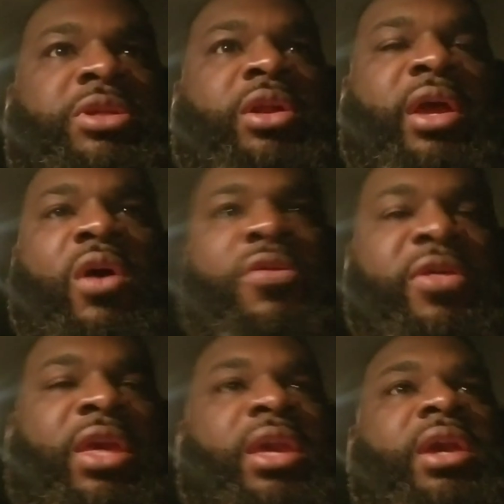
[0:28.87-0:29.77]
that are
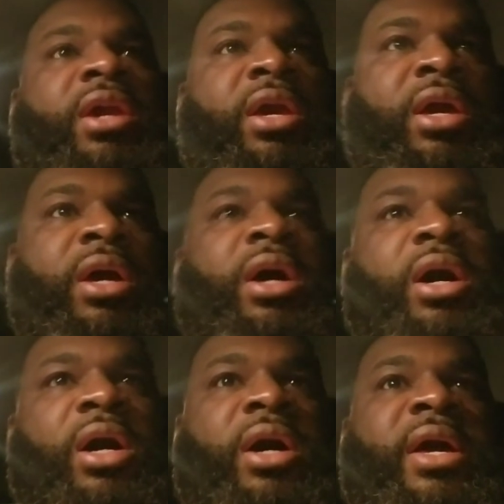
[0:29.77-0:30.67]
healthy
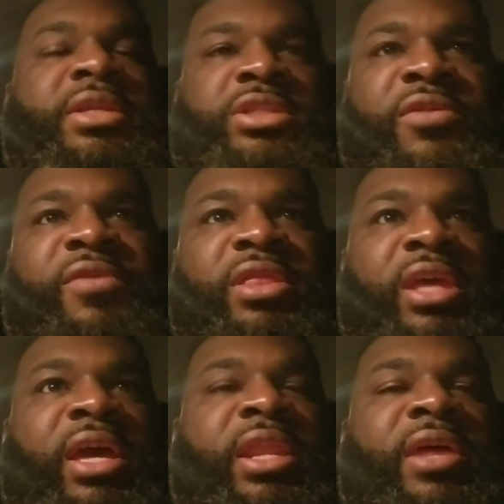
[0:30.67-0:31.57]
and stuff like that.